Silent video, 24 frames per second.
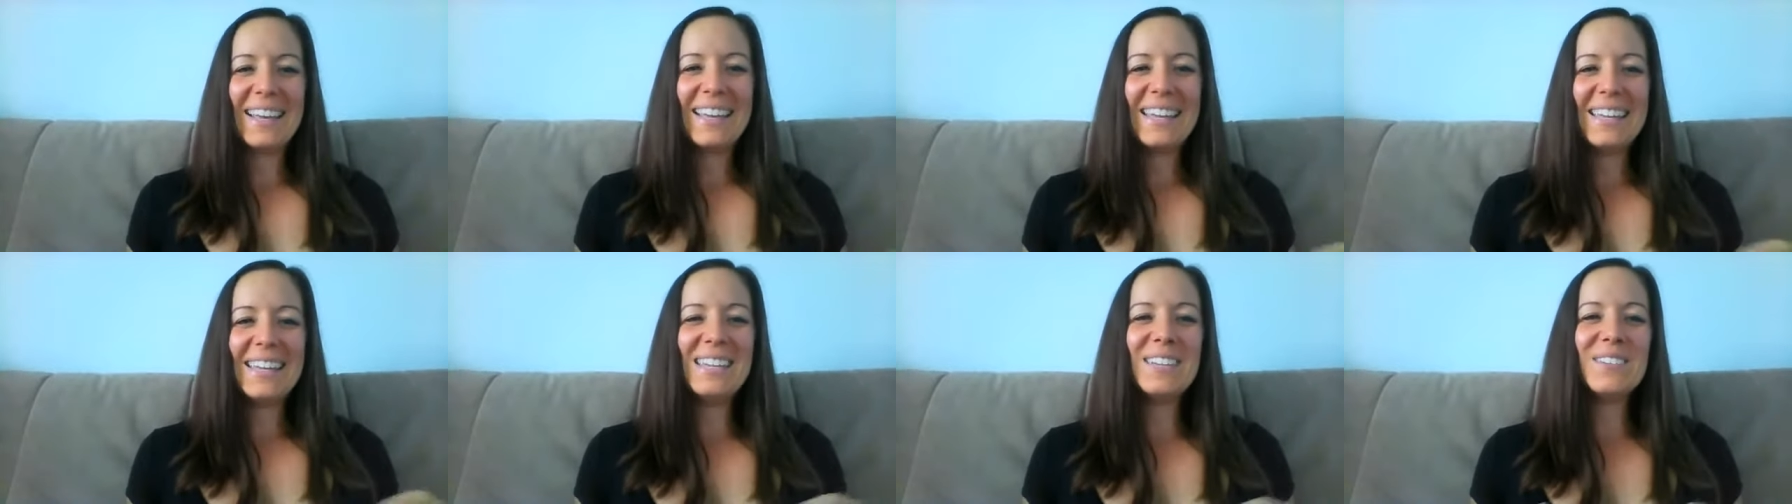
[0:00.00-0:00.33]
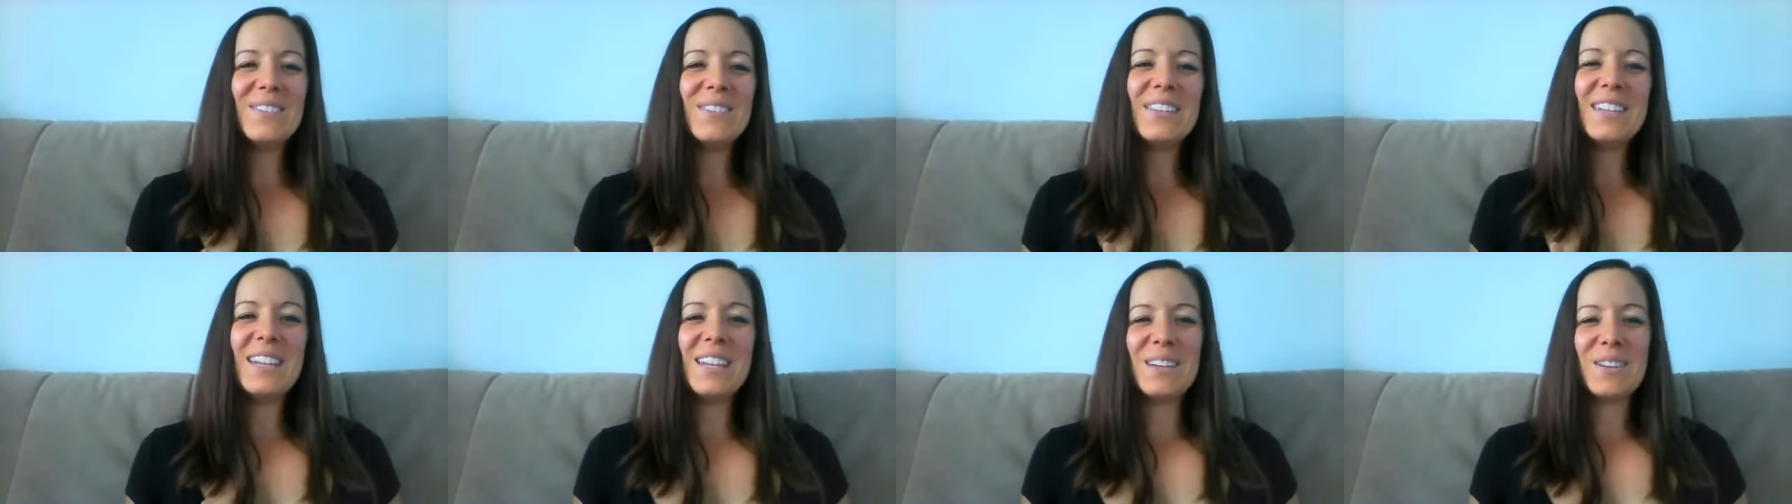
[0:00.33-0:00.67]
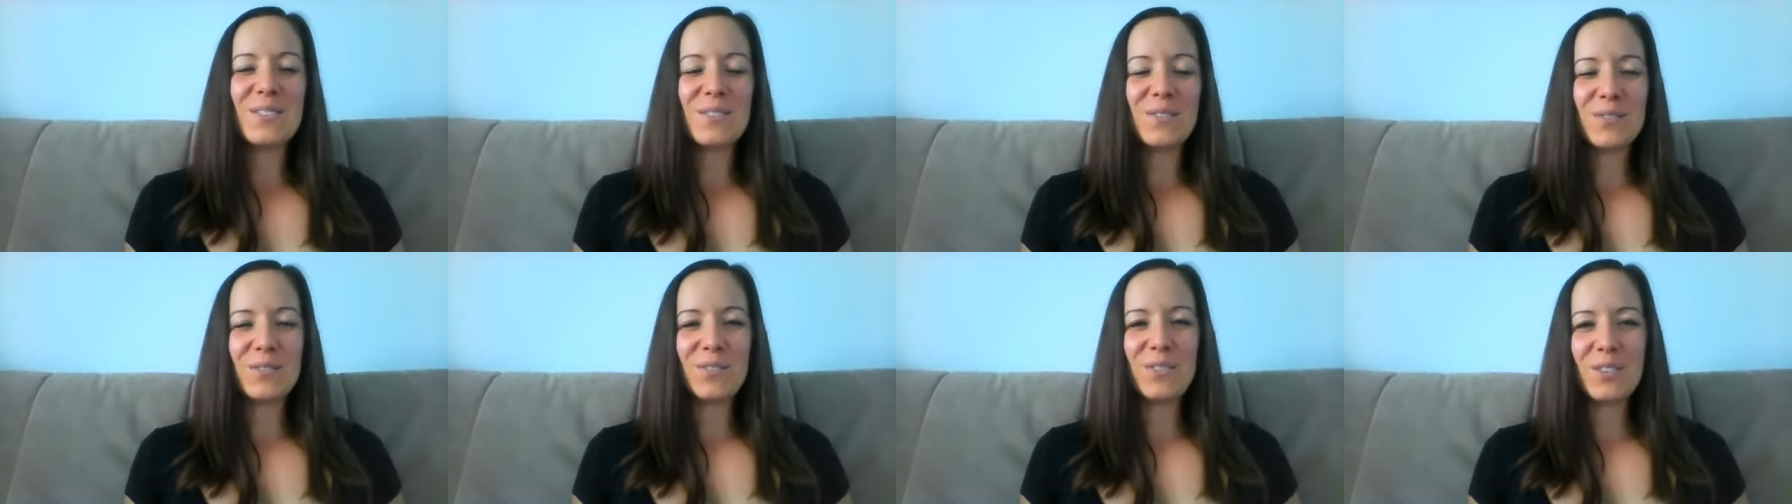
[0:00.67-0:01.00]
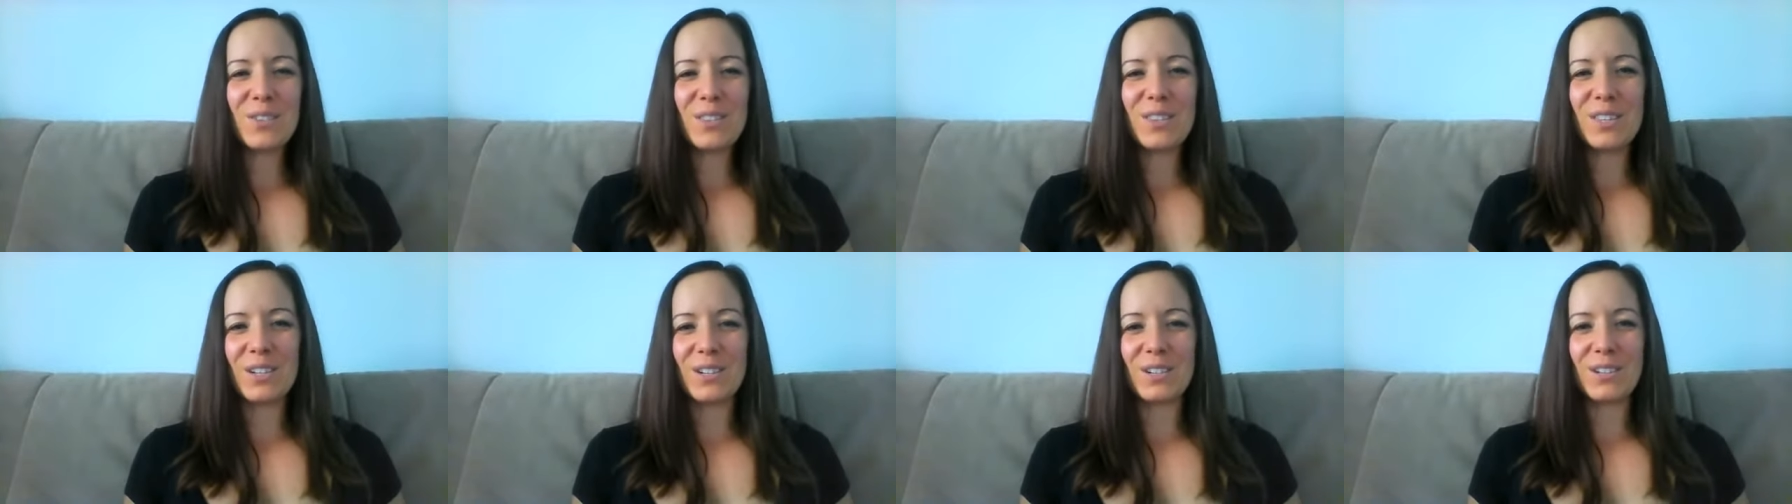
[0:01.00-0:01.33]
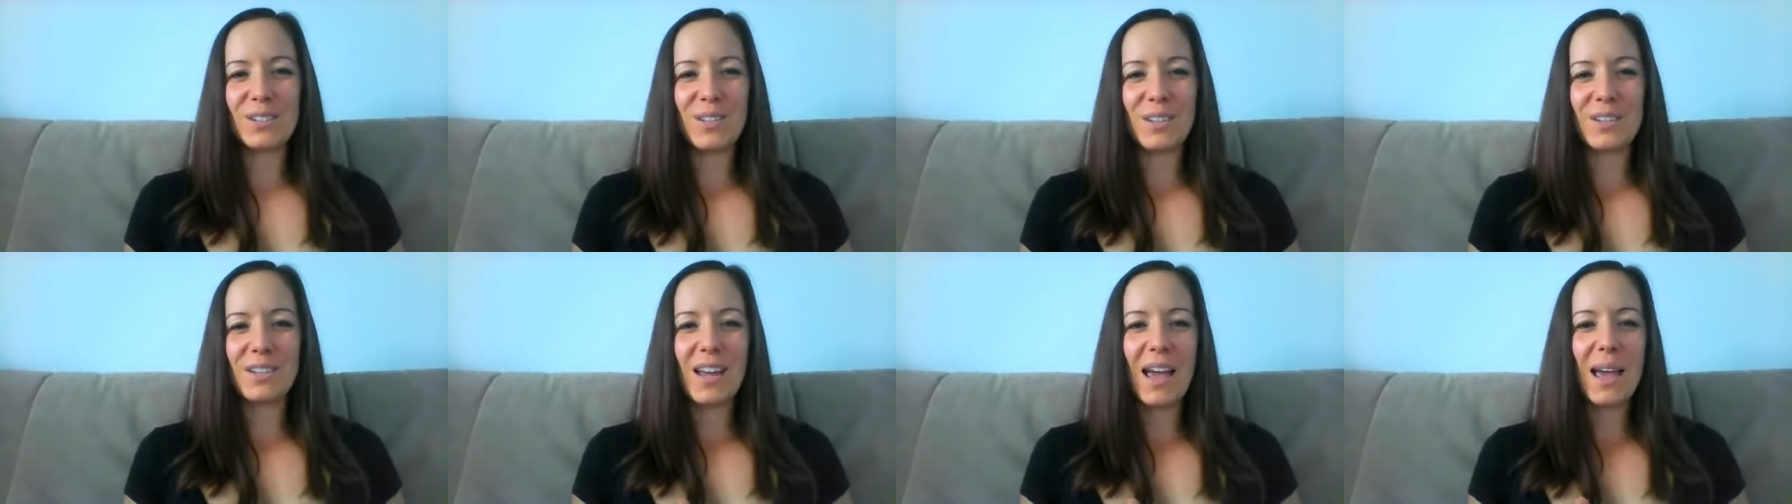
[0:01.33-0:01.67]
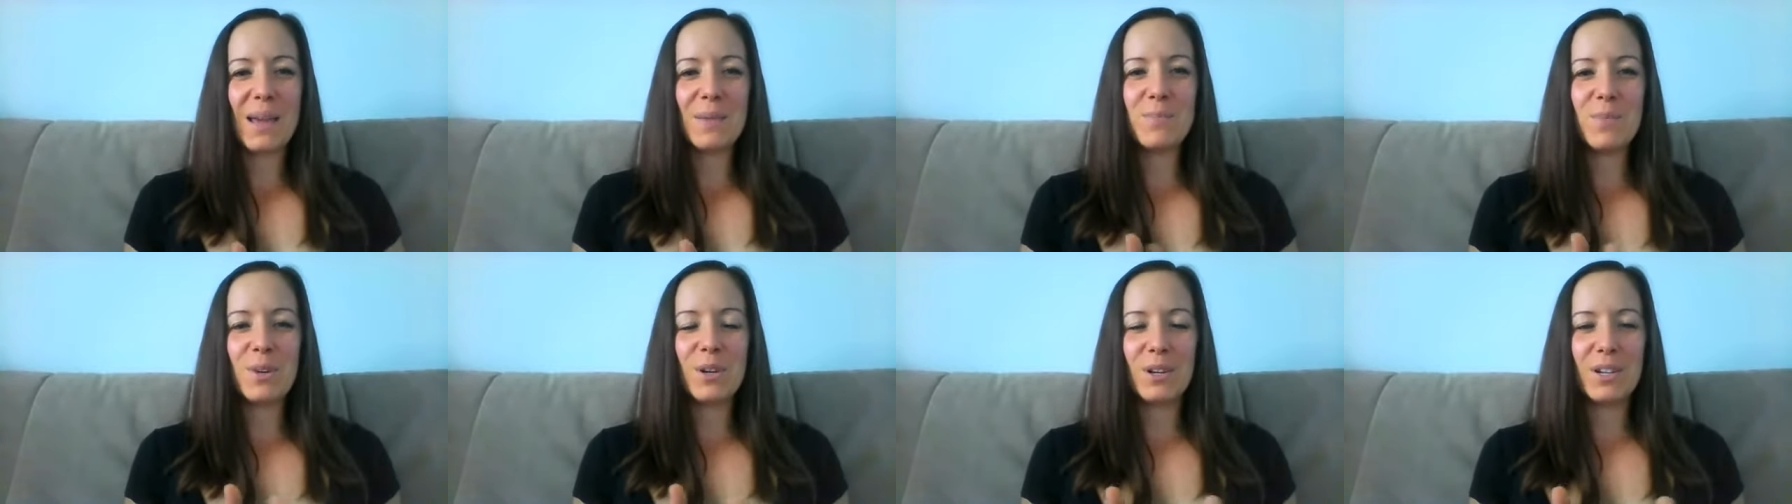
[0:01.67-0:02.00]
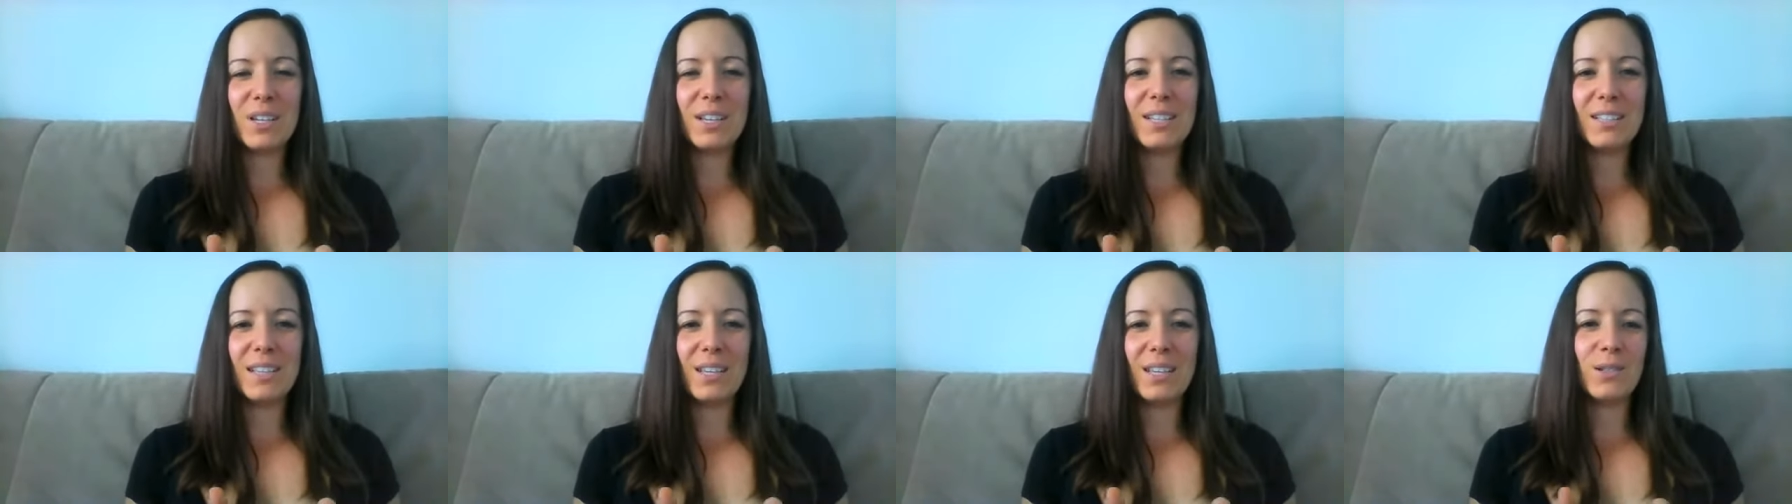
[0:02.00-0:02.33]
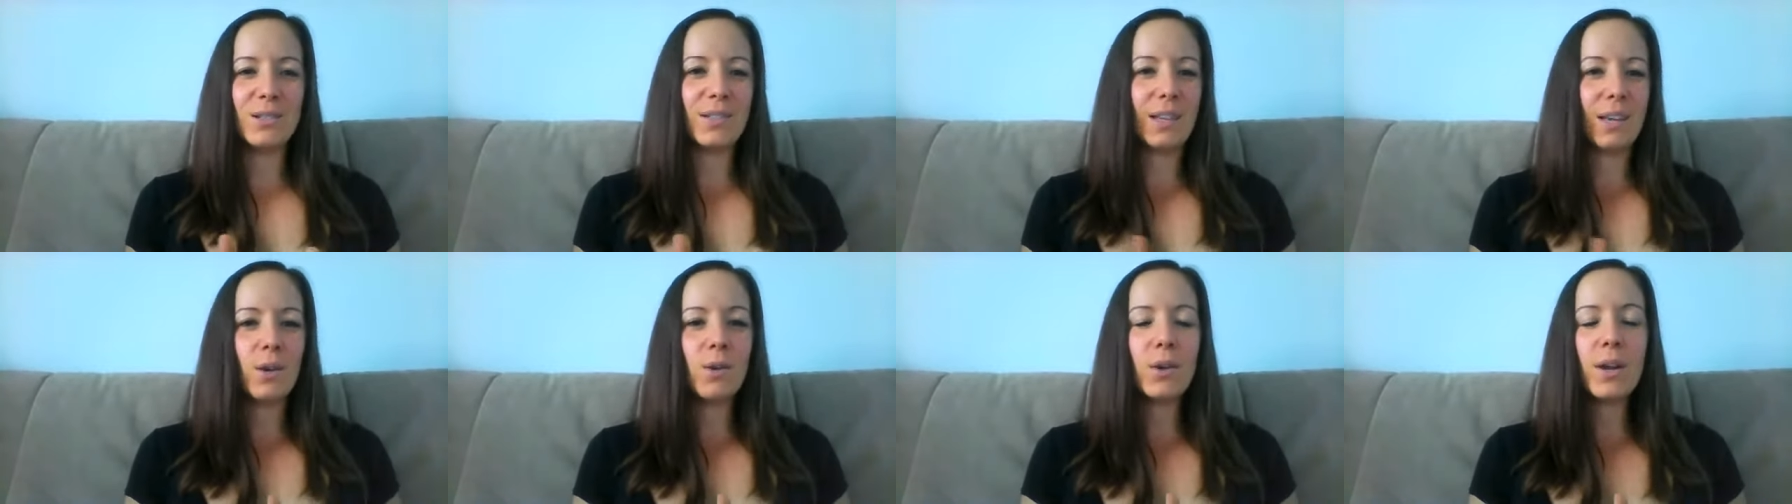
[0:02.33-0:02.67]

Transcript: Even if there's a time period that you say,